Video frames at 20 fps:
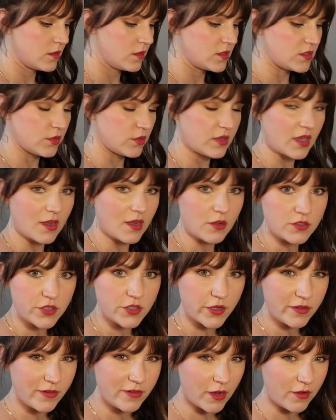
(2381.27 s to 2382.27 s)
So again, I'll
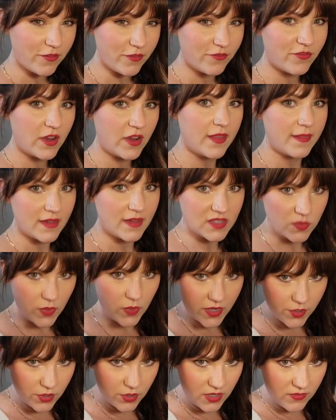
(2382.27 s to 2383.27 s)
turn around and find that
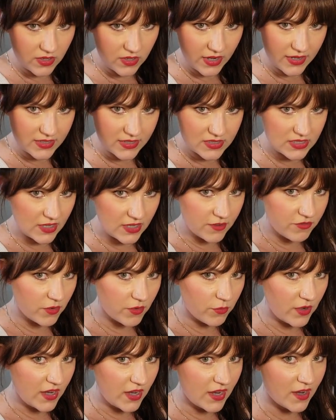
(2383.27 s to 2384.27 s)
spot. You can kind of see it
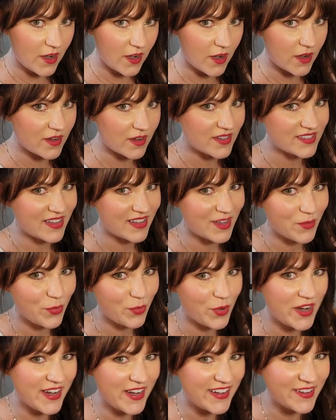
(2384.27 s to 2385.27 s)
from right here because that
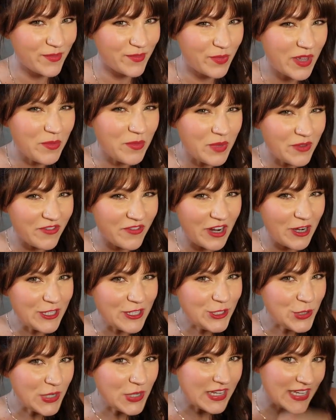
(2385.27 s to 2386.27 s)
braid can be very
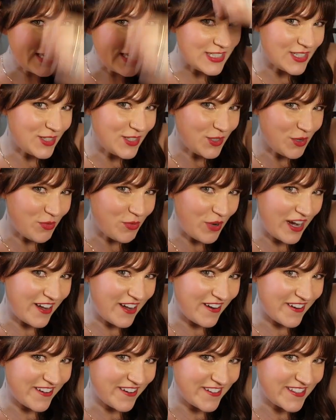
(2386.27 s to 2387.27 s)
tricky to do a
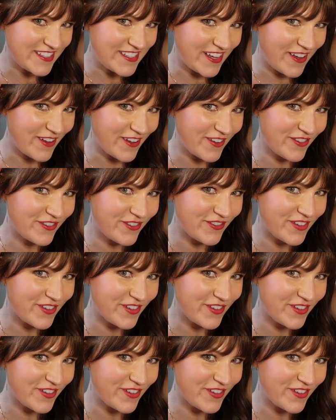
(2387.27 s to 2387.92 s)
braid on yourself.